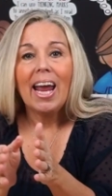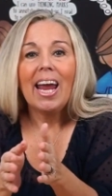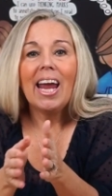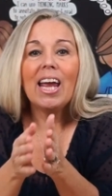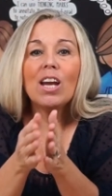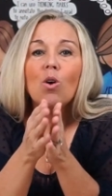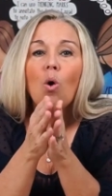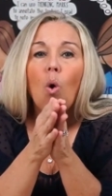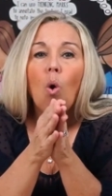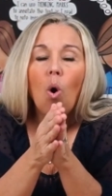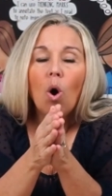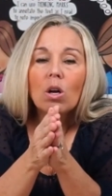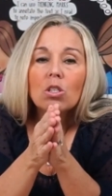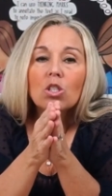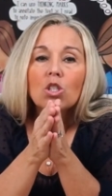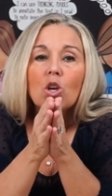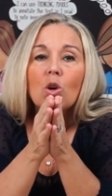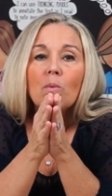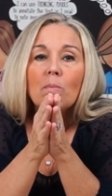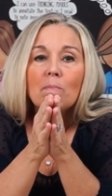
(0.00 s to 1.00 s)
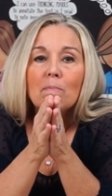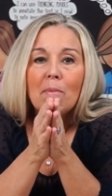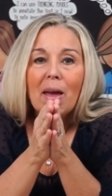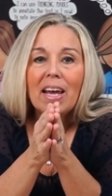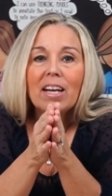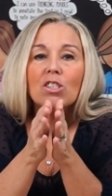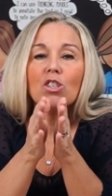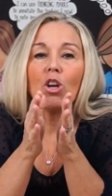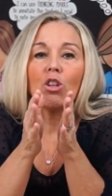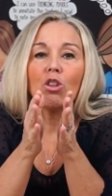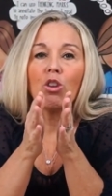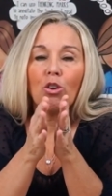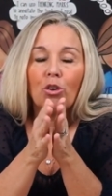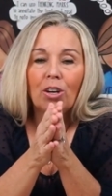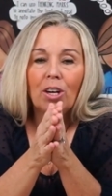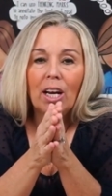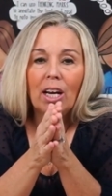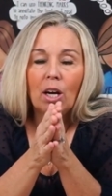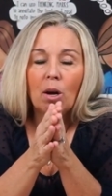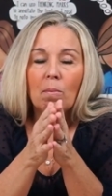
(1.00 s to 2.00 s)
it also makes
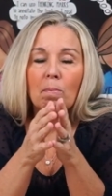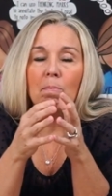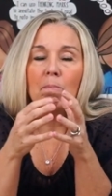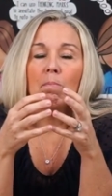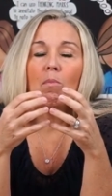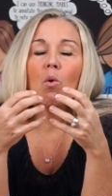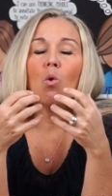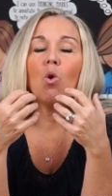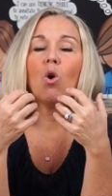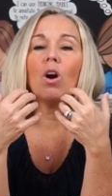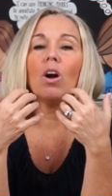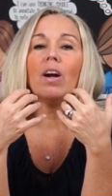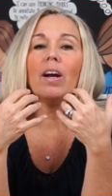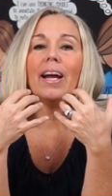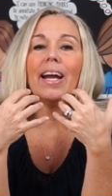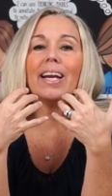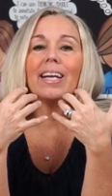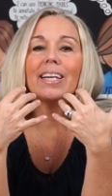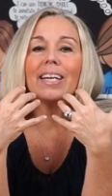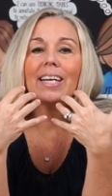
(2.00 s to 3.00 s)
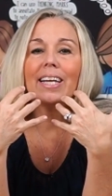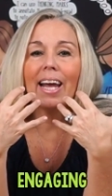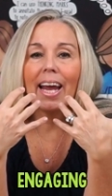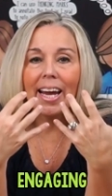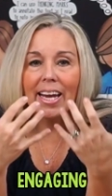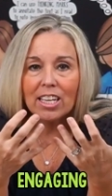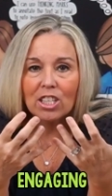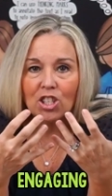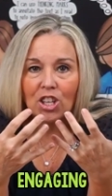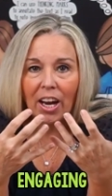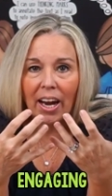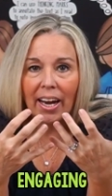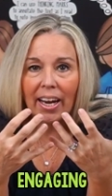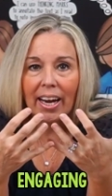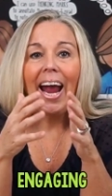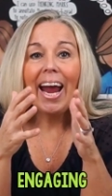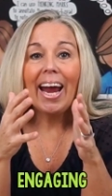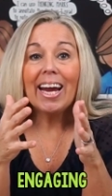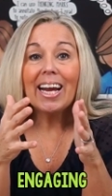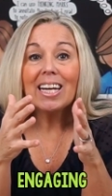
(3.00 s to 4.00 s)
learning more
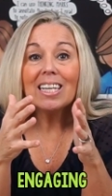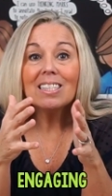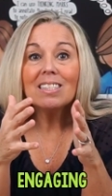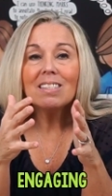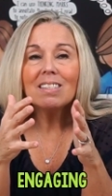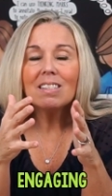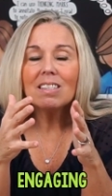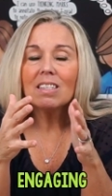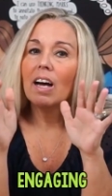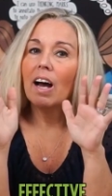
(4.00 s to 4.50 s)
engaging and